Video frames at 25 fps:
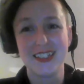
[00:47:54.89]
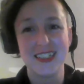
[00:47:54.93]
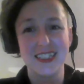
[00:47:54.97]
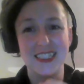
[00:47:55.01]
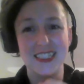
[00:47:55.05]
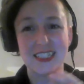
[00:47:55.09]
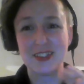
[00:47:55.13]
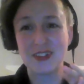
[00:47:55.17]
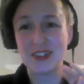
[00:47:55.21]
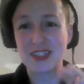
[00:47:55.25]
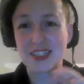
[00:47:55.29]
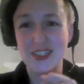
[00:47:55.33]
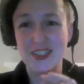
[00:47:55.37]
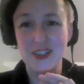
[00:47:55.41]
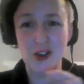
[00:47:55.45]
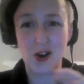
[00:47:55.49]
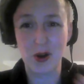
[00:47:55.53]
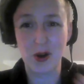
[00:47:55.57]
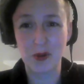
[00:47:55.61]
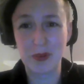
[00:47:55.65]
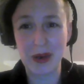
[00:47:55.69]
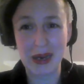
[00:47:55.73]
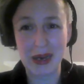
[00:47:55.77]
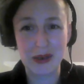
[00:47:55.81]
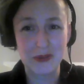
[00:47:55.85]
It's
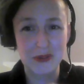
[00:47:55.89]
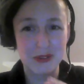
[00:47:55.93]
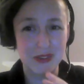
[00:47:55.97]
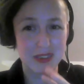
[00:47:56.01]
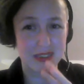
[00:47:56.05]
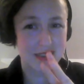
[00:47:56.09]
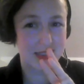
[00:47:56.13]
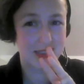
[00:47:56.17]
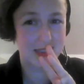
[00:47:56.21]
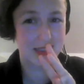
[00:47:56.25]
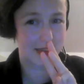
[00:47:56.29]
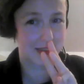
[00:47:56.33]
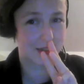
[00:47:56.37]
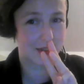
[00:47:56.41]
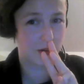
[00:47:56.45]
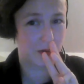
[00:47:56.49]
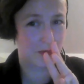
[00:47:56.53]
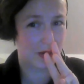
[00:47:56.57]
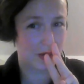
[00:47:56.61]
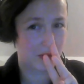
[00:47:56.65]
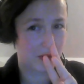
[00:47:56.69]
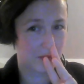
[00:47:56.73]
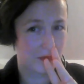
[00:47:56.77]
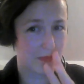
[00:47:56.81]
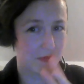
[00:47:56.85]
not
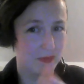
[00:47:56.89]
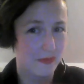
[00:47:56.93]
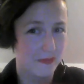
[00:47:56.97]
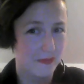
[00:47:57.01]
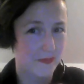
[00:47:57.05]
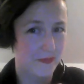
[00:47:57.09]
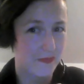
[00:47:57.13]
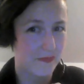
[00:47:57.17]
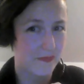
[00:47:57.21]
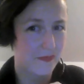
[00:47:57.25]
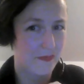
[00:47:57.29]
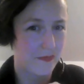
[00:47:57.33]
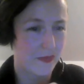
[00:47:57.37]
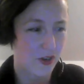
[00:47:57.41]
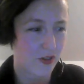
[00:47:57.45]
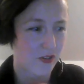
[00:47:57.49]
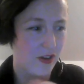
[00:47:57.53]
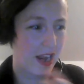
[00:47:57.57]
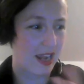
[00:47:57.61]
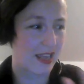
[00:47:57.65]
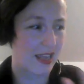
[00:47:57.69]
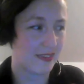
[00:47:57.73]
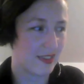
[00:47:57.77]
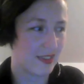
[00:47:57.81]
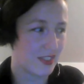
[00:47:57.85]
about
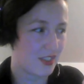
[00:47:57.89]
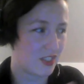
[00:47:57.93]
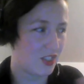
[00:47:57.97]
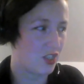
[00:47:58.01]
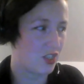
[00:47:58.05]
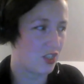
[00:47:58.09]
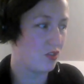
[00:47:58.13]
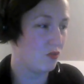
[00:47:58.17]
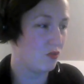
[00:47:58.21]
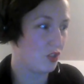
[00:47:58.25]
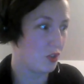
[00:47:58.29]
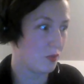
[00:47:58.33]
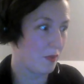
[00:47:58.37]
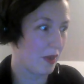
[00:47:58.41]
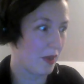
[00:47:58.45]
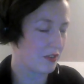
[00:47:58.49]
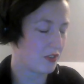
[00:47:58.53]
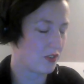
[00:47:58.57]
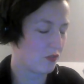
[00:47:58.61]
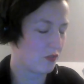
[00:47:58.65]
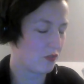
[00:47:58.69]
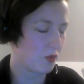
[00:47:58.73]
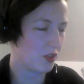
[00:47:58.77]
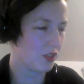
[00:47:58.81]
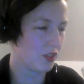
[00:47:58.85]
creating these huge
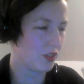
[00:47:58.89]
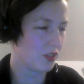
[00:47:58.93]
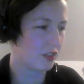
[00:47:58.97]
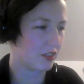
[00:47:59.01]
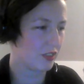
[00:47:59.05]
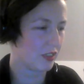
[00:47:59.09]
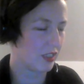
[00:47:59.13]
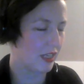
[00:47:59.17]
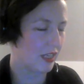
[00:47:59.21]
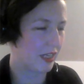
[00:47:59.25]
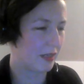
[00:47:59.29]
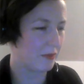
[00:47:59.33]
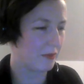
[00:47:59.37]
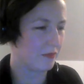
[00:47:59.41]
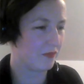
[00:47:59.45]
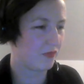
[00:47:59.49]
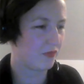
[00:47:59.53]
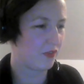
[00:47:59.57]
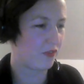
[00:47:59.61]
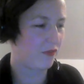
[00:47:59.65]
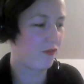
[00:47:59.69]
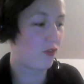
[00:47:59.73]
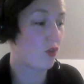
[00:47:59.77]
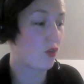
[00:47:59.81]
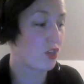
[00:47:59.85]
amounts of work
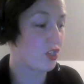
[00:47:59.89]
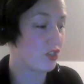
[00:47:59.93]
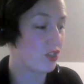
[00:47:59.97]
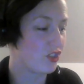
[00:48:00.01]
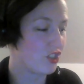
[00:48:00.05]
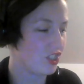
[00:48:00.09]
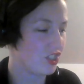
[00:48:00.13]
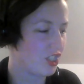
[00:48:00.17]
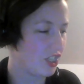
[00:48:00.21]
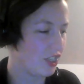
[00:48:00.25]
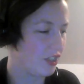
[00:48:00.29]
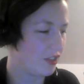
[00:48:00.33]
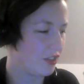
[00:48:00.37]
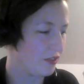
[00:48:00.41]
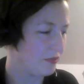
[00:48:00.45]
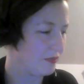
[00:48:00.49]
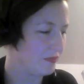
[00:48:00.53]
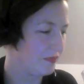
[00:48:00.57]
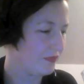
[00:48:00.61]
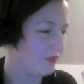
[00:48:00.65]
for you to do.